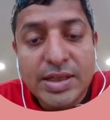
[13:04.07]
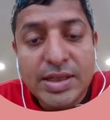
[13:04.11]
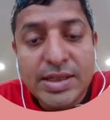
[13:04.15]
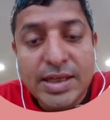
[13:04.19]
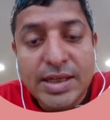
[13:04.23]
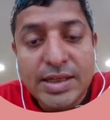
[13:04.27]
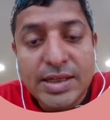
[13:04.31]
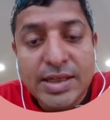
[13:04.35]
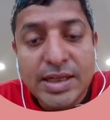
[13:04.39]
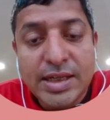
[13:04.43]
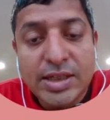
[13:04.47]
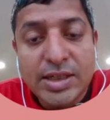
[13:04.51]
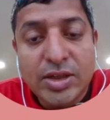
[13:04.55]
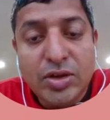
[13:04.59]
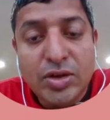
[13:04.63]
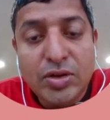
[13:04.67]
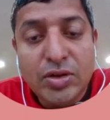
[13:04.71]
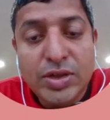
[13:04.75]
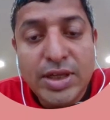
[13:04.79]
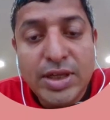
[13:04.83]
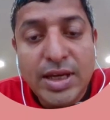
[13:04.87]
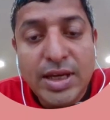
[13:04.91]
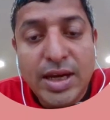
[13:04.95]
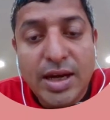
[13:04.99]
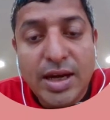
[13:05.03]
such as
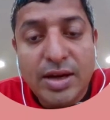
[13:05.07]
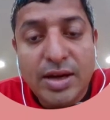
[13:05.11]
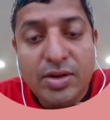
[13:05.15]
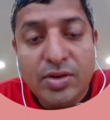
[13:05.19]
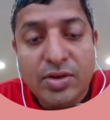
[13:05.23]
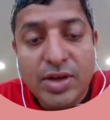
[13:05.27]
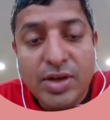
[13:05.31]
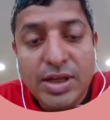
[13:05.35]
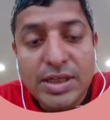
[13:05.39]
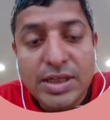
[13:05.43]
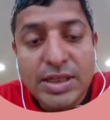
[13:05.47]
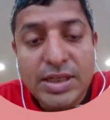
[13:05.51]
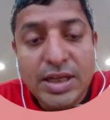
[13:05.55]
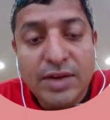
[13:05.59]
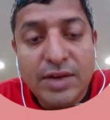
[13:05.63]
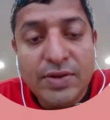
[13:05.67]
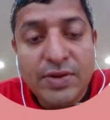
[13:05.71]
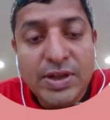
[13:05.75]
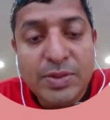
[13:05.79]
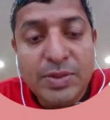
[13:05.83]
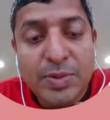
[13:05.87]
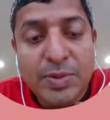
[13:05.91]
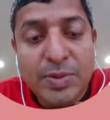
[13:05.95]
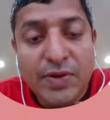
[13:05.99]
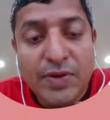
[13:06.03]
using a trust
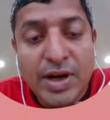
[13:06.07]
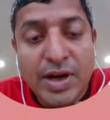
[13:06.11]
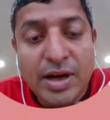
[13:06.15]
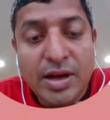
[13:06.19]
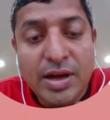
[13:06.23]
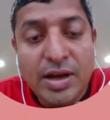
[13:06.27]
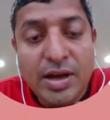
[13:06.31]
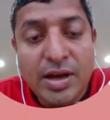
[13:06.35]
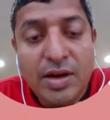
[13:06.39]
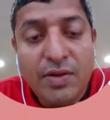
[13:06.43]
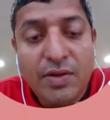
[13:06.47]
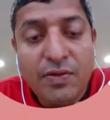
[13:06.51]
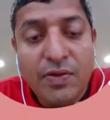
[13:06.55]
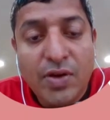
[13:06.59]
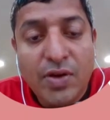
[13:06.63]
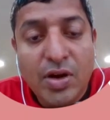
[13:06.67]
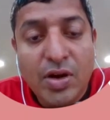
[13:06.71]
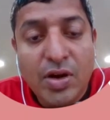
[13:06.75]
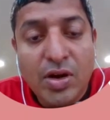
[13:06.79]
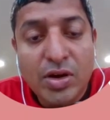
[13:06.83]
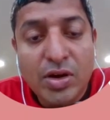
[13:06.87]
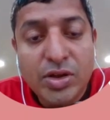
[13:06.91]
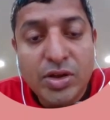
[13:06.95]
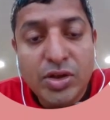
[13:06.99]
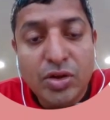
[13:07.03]
service provider
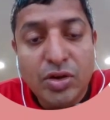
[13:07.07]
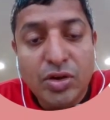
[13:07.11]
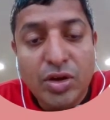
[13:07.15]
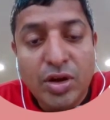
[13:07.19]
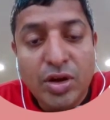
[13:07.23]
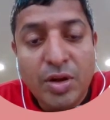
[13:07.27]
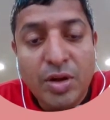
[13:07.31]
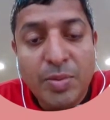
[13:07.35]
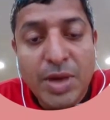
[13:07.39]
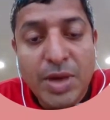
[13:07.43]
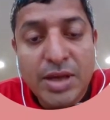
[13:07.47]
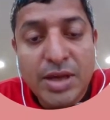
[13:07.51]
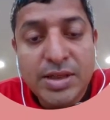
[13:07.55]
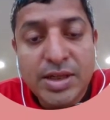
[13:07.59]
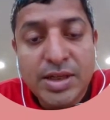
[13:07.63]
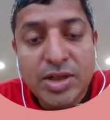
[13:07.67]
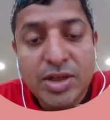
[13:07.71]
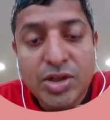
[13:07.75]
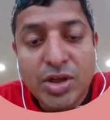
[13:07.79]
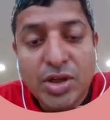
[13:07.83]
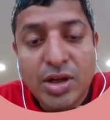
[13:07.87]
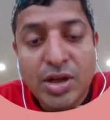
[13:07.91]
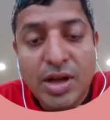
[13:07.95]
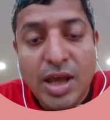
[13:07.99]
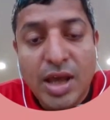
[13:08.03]
for
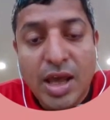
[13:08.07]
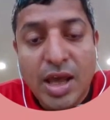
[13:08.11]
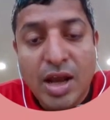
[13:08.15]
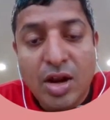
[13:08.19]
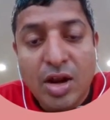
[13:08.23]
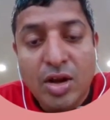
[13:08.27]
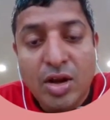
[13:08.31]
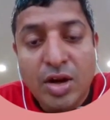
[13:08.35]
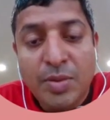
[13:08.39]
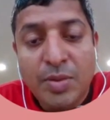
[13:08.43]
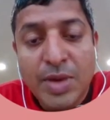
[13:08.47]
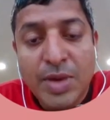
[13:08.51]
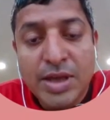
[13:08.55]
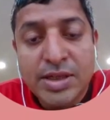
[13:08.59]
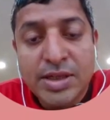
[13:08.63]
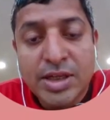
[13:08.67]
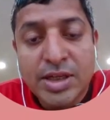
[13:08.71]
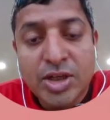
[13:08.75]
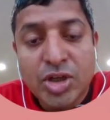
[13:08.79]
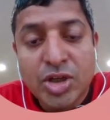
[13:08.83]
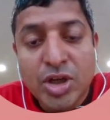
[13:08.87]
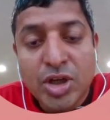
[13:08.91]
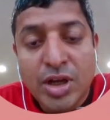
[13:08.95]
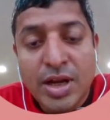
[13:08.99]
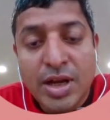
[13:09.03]
pseudonymization,
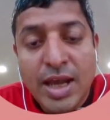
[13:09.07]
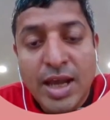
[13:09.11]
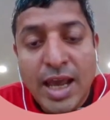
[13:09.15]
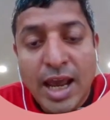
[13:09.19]
anonymization,